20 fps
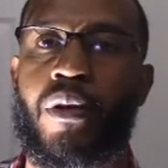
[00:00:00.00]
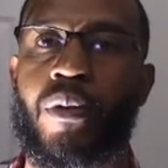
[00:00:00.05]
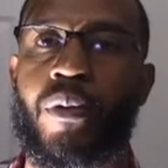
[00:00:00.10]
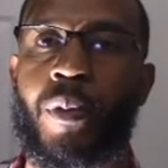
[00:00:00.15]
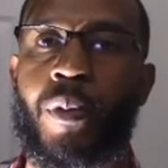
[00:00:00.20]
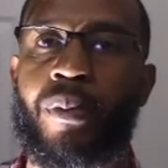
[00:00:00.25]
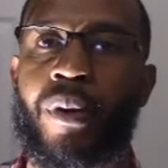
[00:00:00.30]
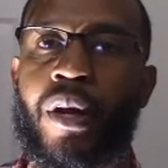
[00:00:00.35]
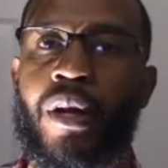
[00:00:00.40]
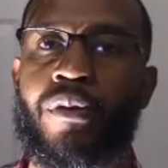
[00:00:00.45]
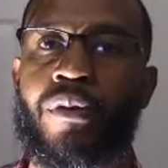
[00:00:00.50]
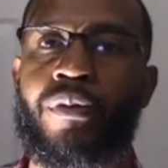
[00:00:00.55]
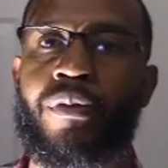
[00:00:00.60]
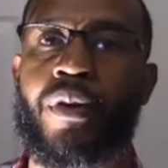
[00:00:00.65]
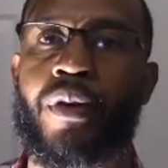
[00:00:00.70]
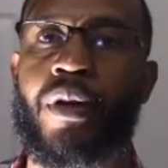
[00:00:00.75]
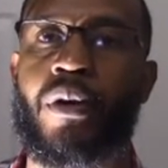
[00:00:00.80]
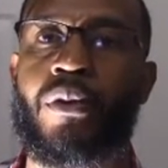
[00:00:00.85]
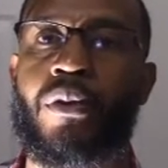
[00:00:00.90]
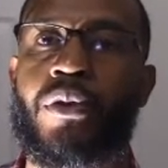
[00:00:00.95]
We pray
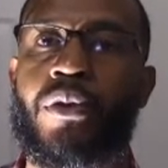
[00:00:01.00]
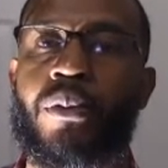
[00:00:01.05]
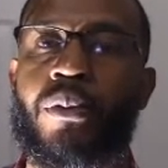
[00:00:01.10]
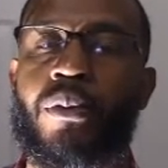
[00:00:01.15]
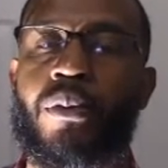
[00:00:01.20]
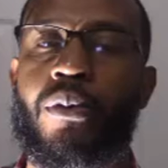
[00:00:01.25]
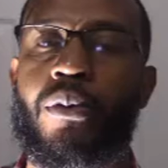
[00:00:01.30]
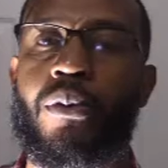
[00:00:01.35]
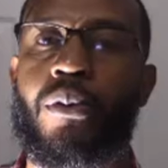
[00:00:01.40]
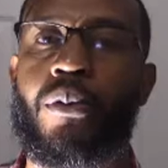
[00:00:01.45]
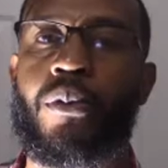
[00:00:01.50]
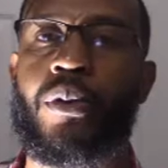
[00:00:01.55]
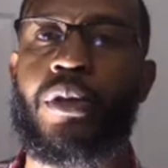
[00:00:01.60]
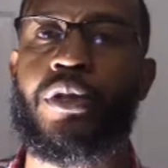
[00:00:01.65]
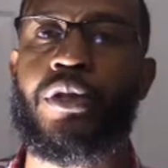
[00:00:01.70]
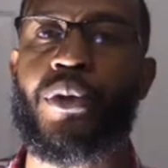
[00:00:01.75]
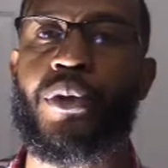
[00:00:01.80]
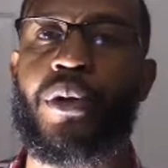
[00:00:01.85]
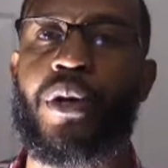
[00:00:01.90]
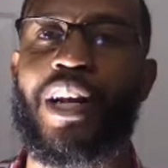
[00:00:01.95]
for those who
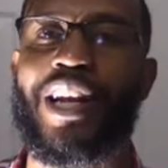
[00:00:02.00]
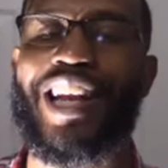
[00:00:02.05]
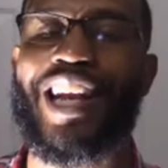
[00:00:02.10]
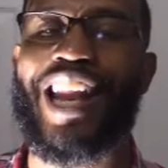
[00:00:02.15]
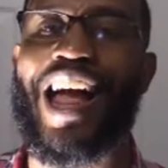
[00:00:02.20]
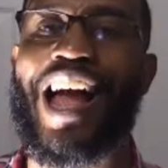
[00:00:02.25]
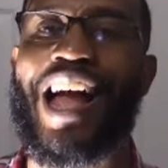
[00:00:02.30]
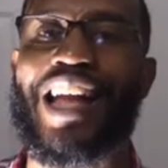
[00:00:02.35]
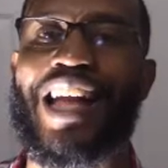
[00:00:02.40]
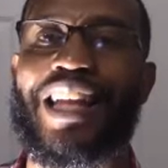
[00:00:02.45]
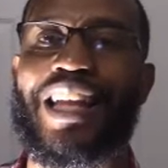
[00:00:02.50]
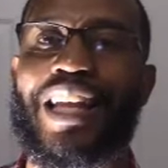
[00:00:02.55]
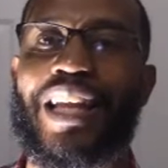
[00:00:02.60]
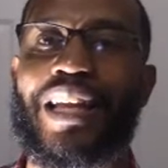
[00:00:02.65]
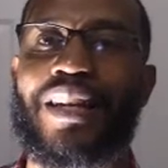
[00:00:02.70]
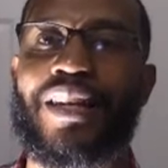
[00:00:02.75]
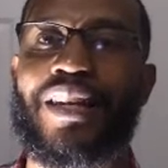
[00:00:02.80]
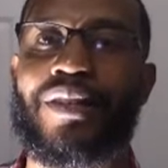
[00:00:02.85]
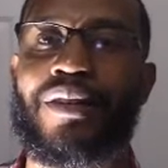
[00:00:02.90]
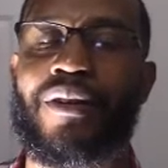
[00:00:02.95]
enjoy
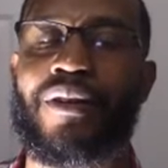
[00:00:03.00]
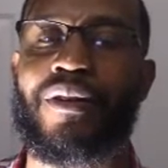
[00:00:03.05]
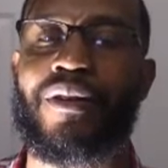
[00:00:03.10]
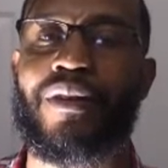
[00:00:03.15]
lying,